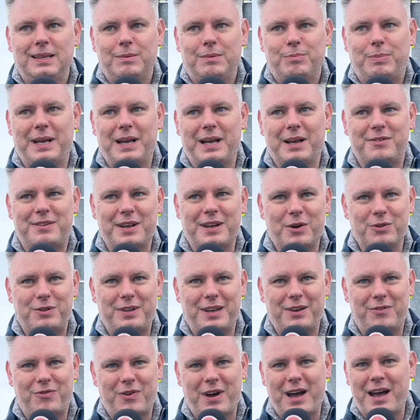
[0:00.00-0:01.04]
Being a
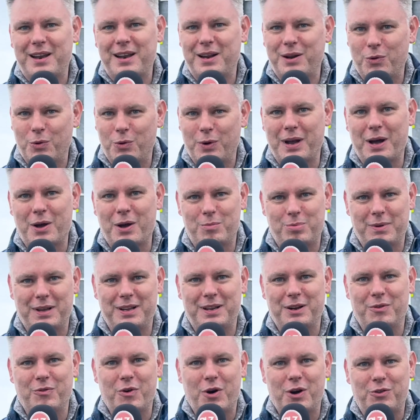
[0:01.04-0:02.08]
Celtic fan and knowing how
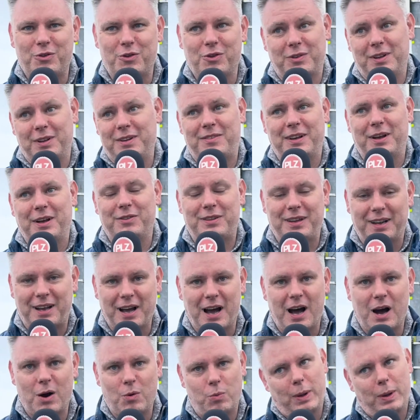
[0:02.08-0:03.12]
Brendan Rodgers and Celtic
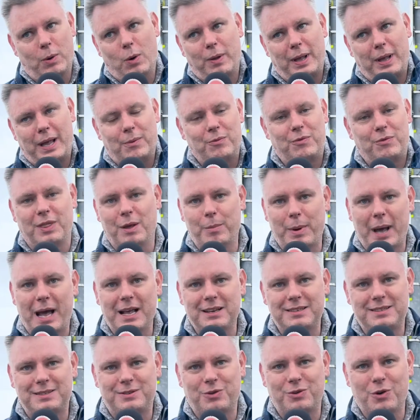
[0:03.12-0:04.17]
are, we want to aim for the
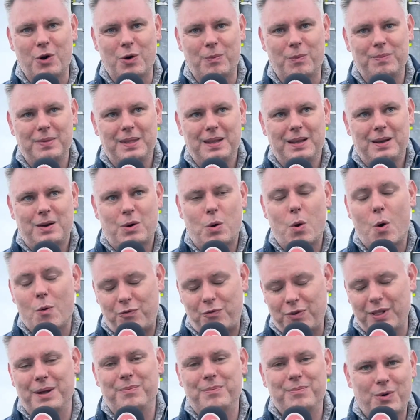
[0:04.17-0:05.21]
best. So
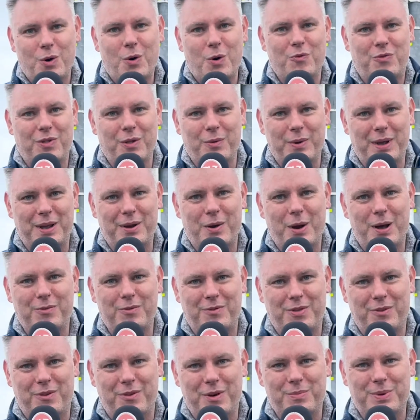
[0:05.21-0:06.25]
hopefully we can go out
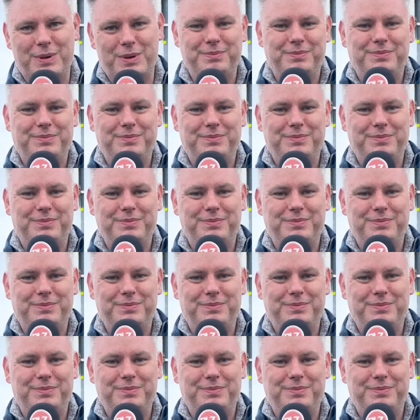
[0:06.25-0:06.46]
for the group.